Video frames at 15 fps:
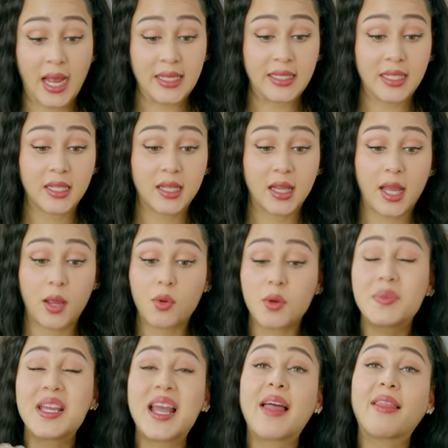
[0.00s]
Ideally, they would
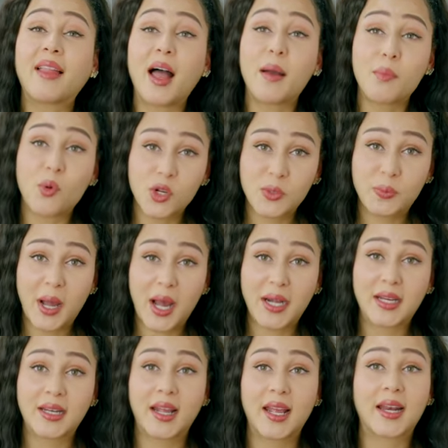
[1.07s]
be a lot more
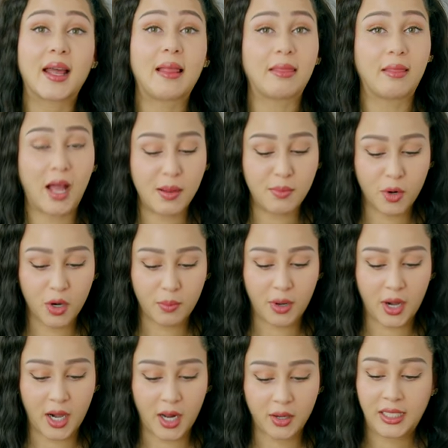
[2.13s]
spotted and a lot more
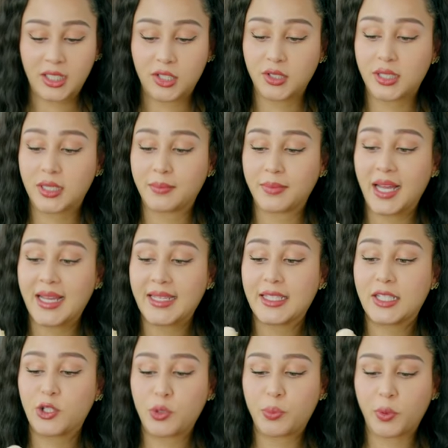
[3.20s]
brown. Get you some nice,
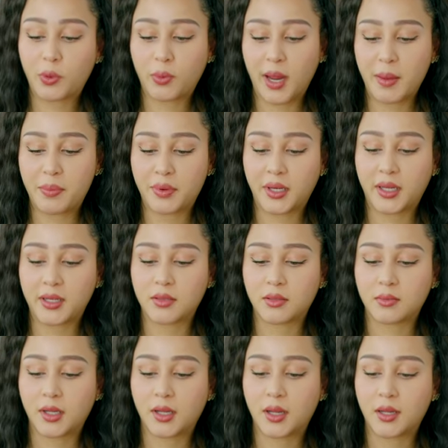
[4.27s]
super ripe bananas. Oh
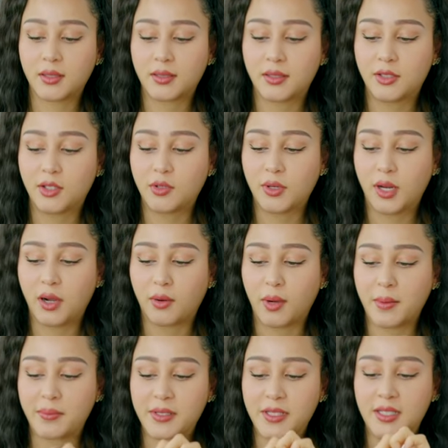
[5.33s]
my God, it's so not
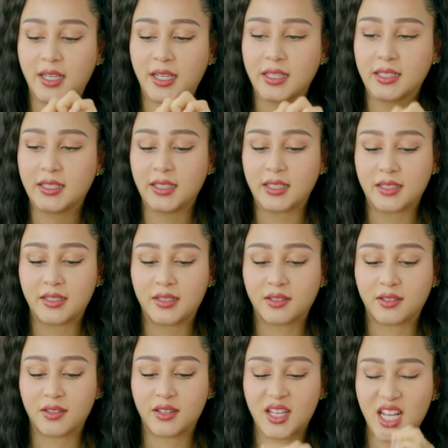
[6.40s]
ripe. The skin is like
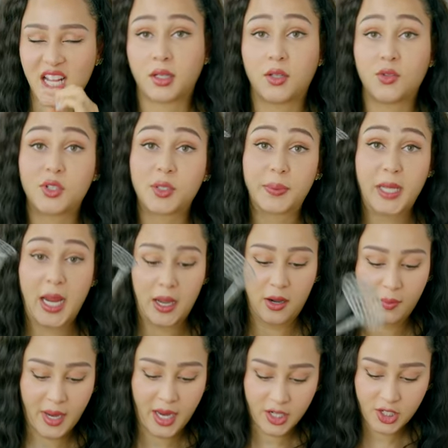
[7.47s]
still thick. Use the
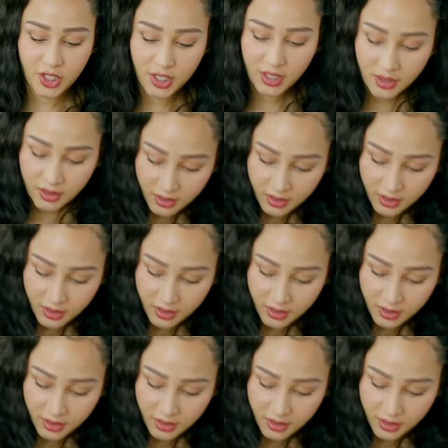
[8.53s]
potato masher.